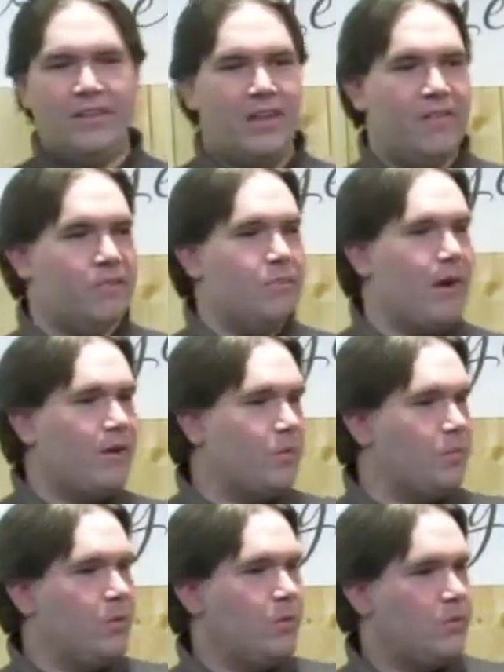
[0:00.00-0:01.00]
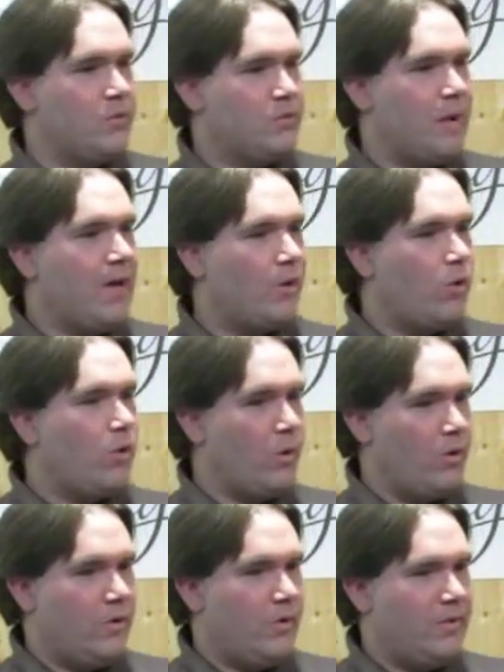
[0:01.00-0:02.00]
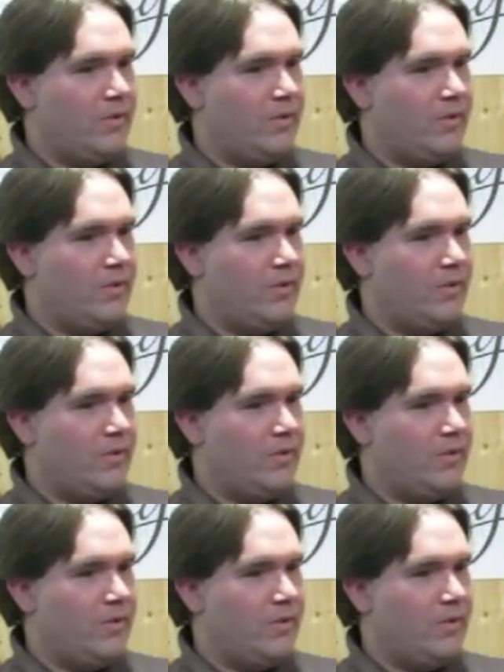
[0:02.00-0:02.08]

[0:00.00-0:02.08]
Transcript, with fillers: if Michael Miller is my Lord,